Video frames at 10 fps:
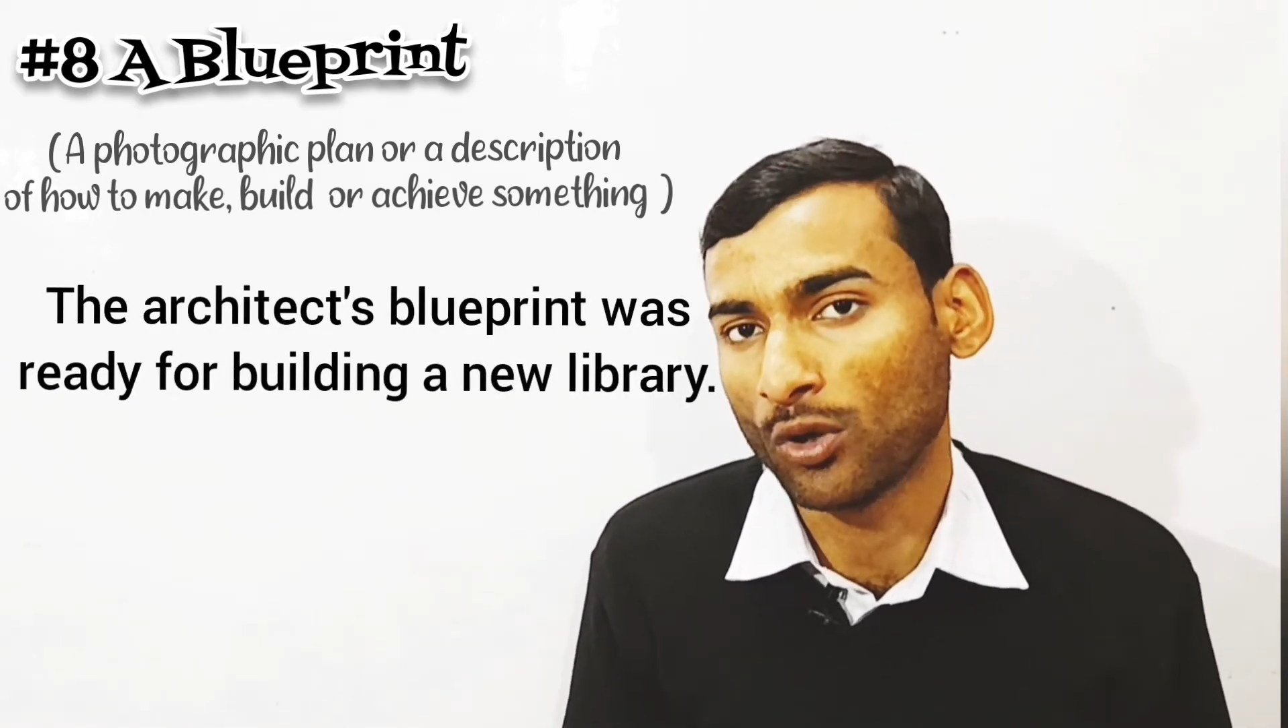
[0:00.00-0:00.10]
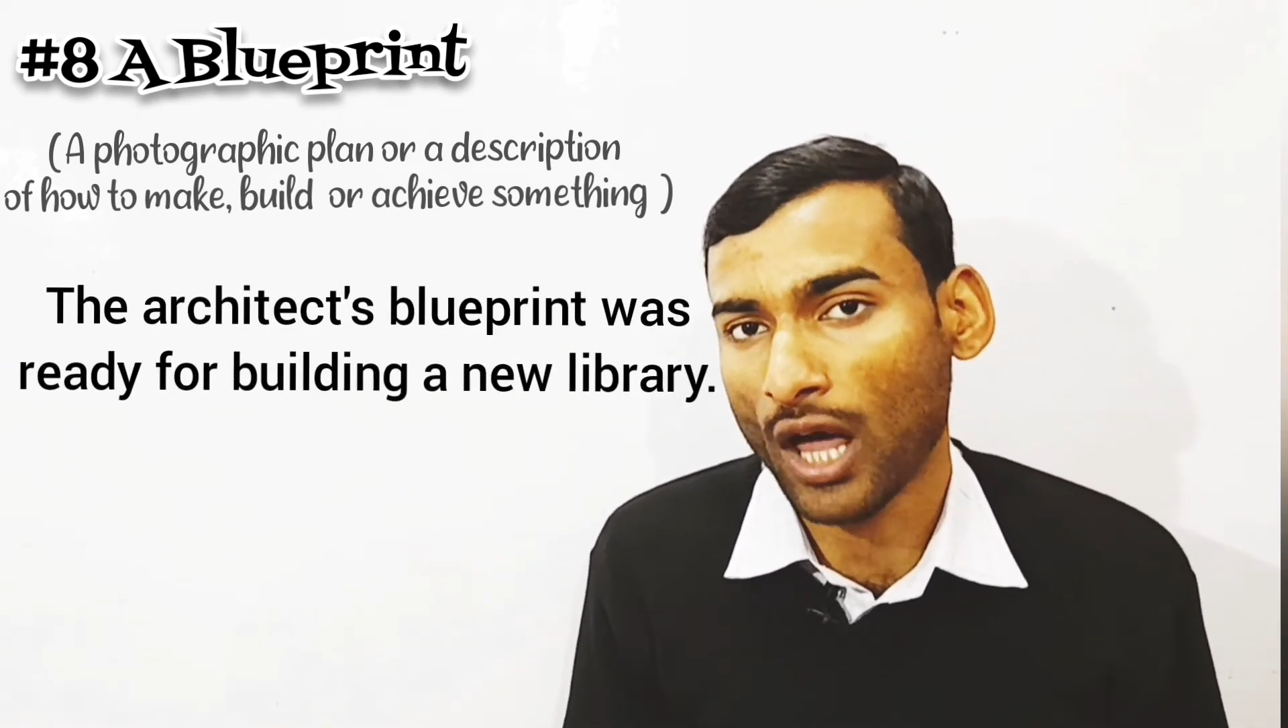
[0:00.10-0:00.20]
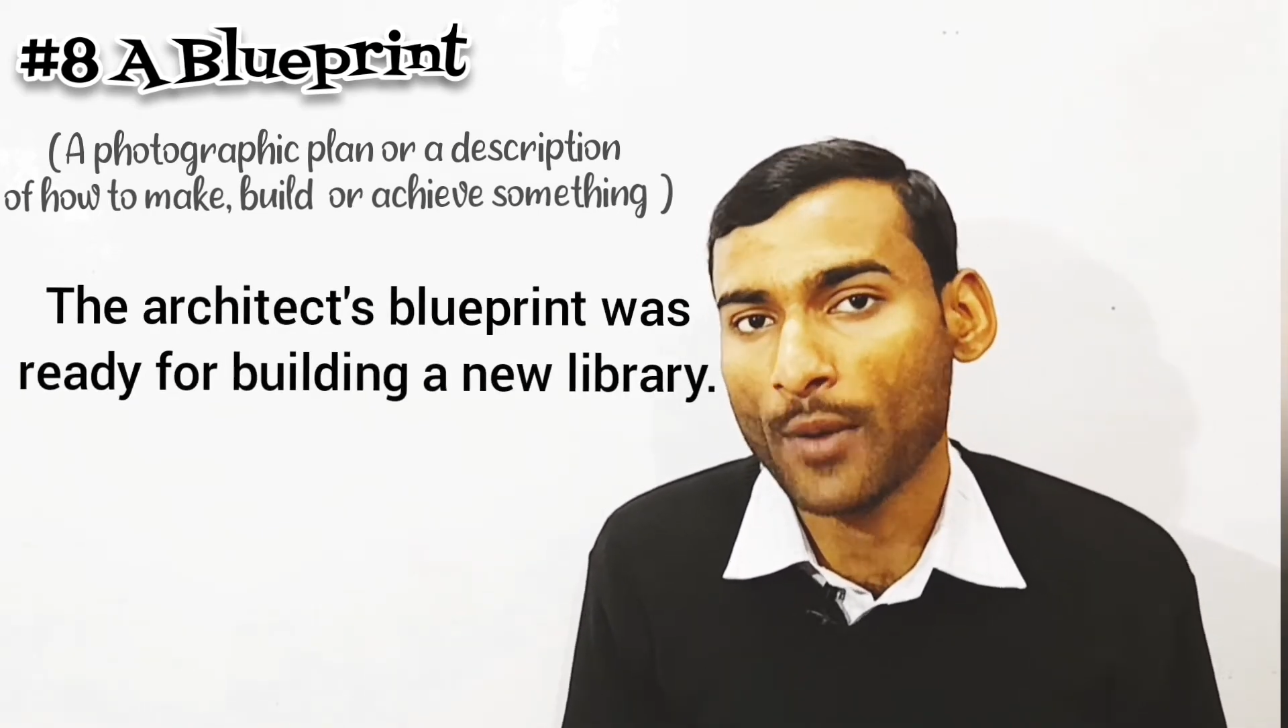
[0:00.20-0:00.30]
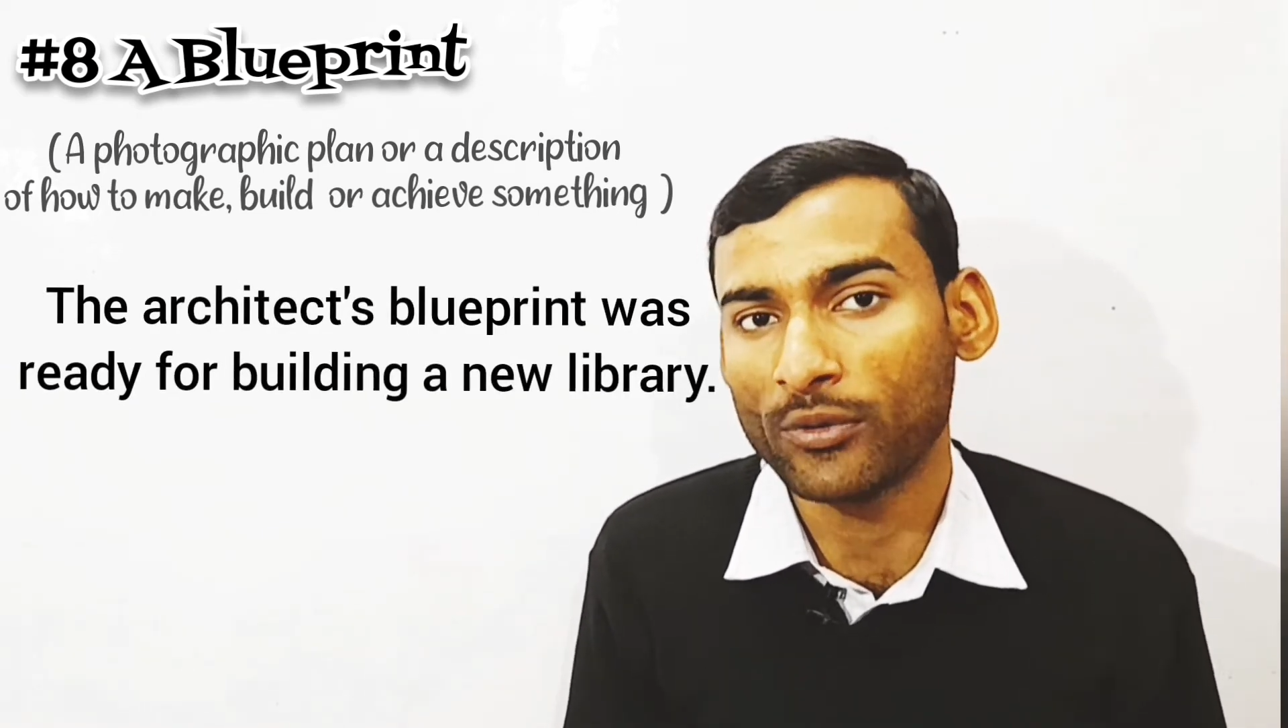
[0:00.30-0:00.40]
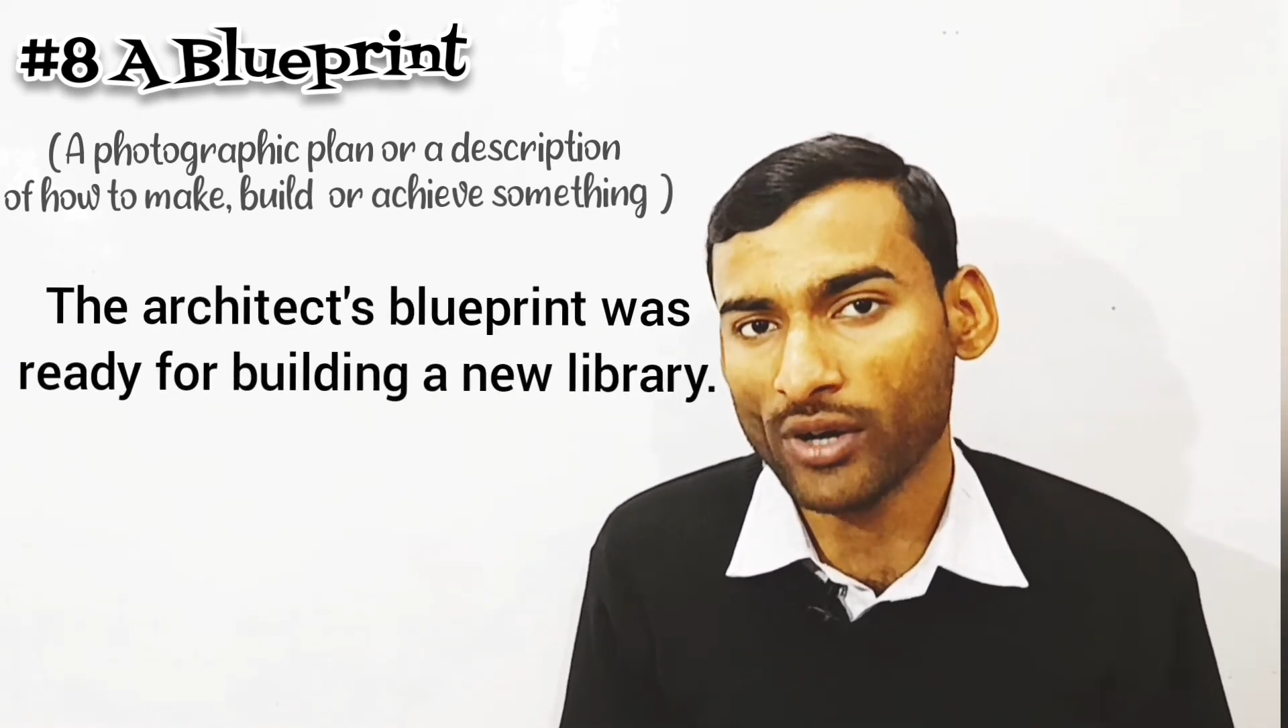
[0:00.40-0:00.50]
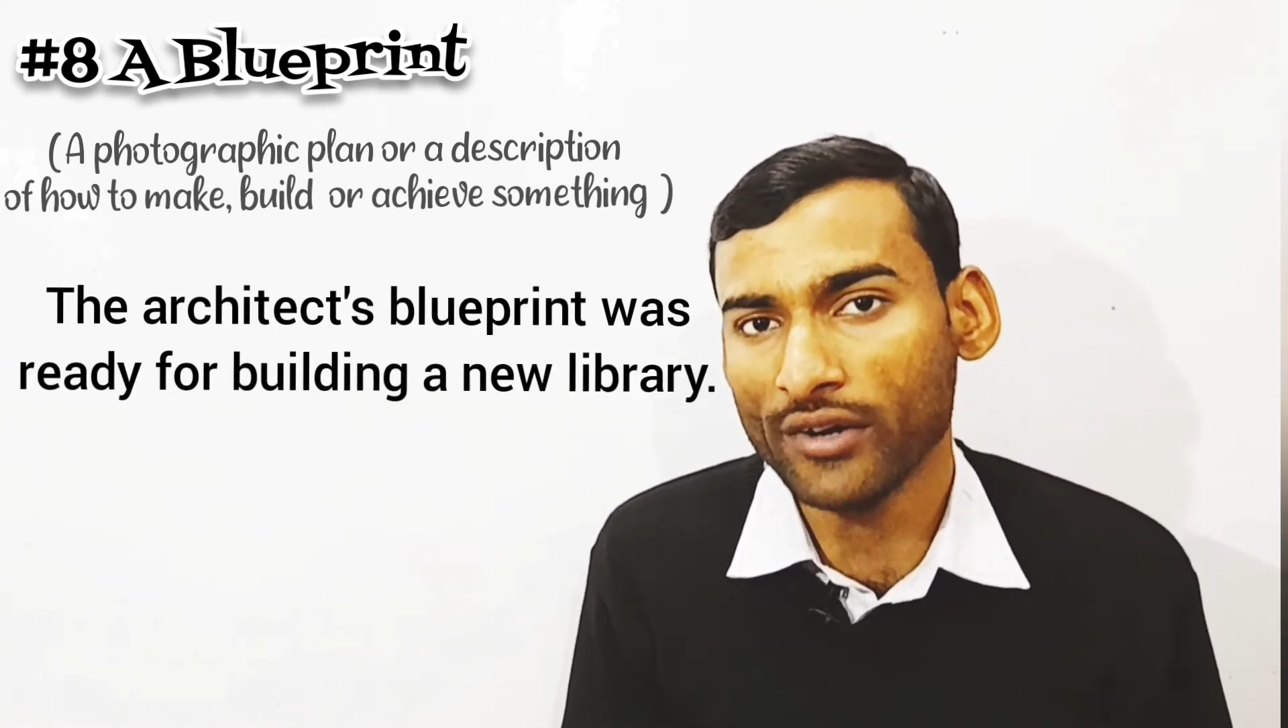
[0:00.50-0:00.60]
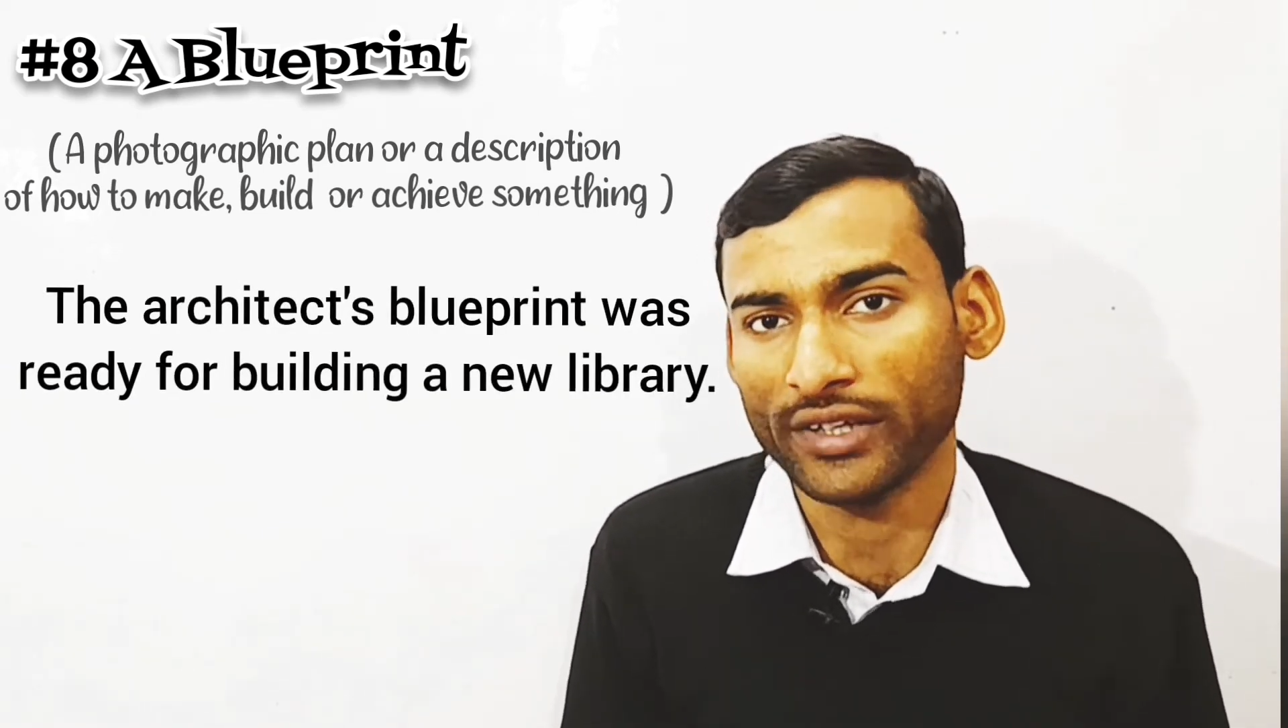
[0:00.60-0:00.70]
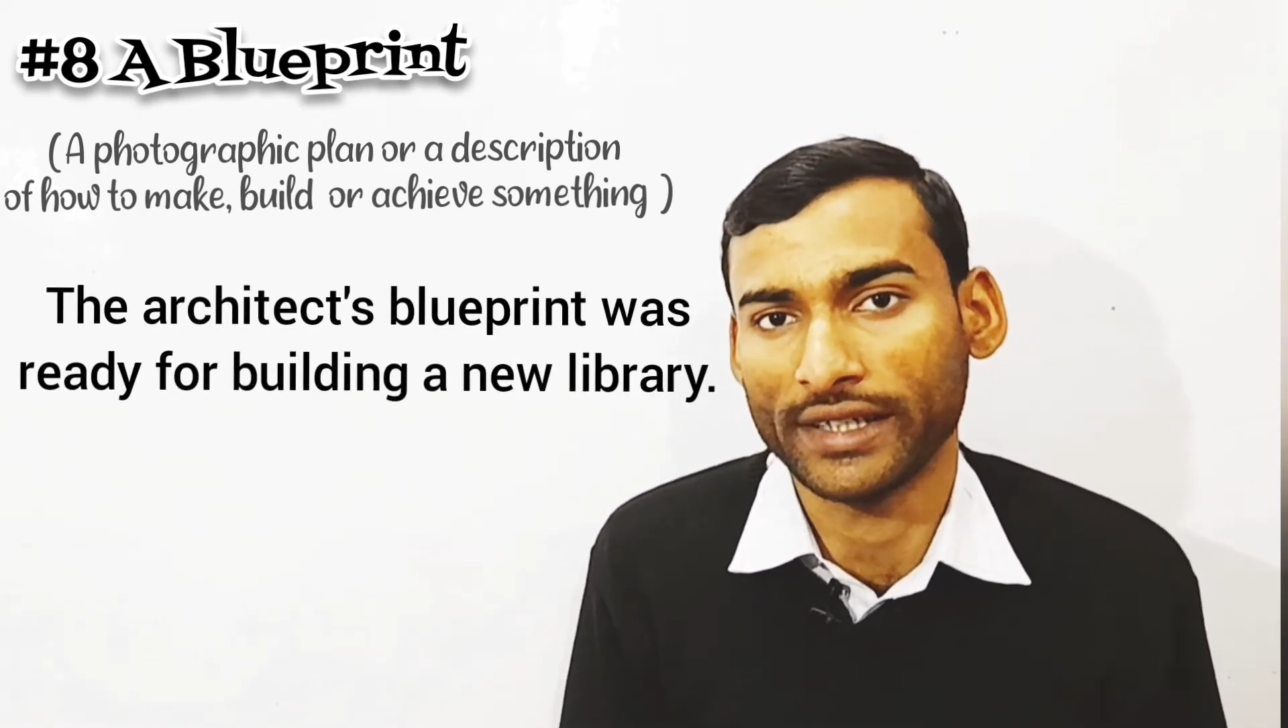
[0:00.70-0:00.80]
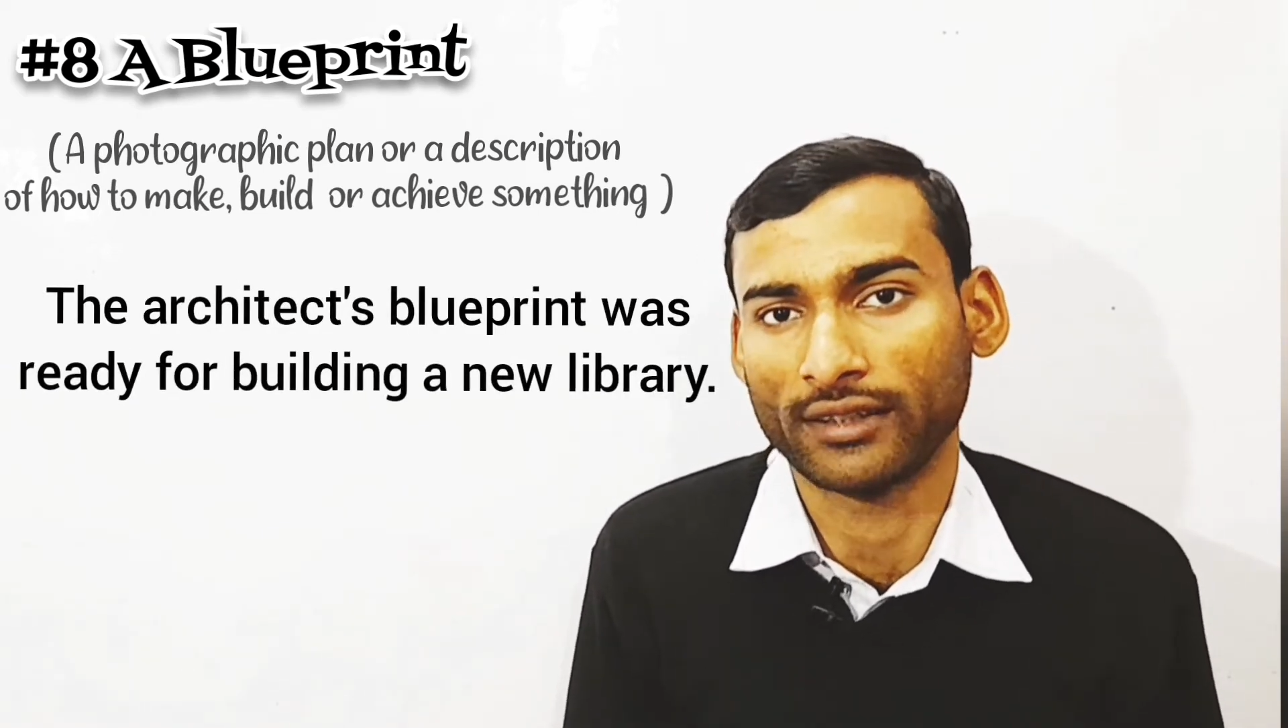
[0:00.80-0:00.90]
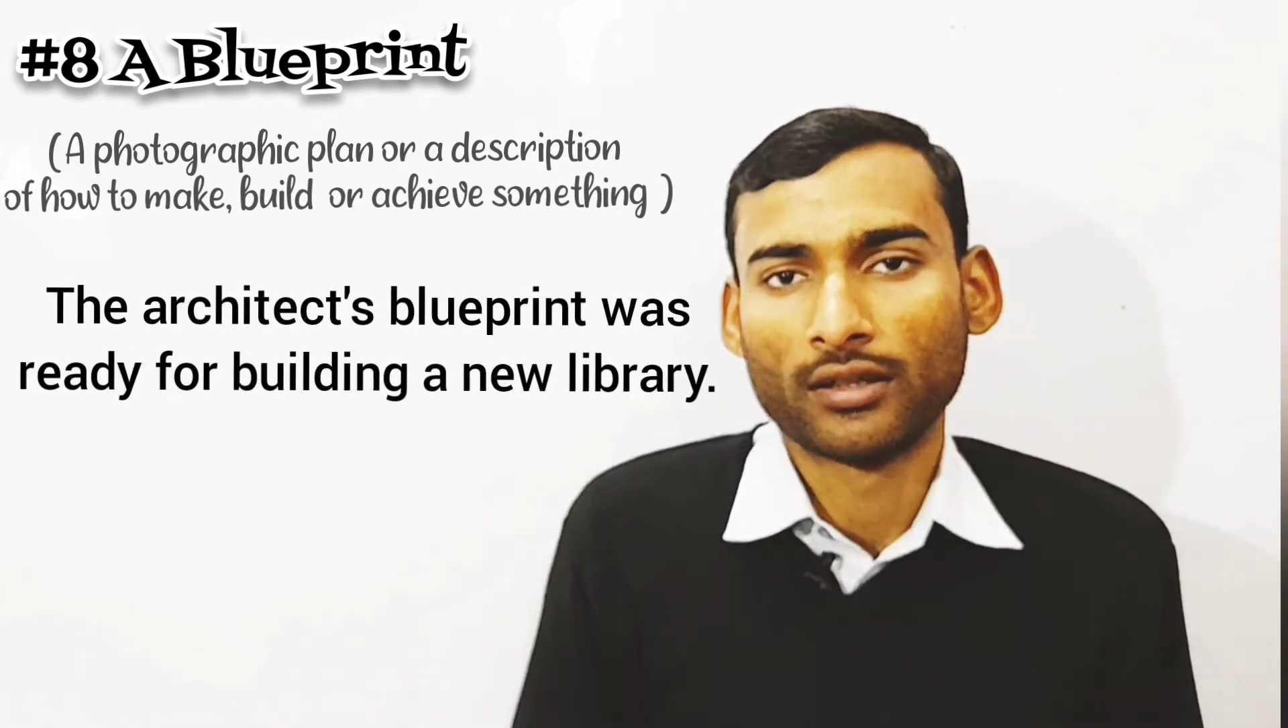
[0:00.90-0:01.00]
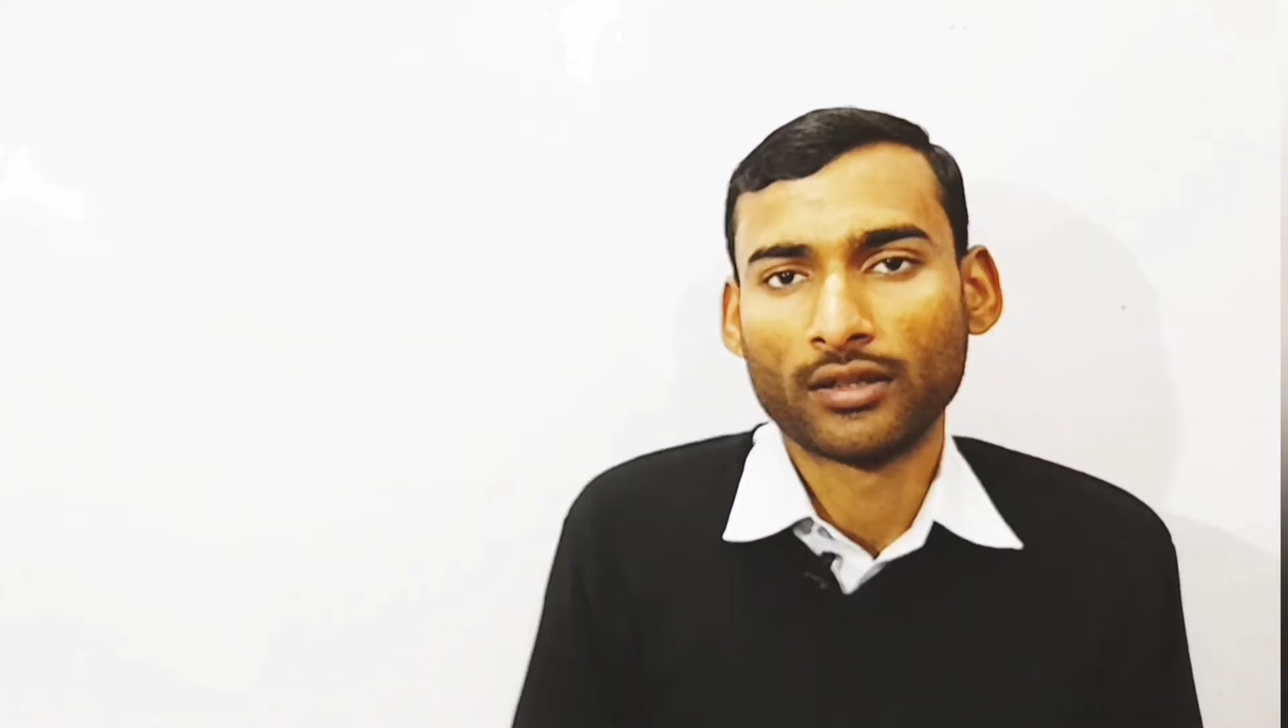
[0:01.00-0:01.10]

library.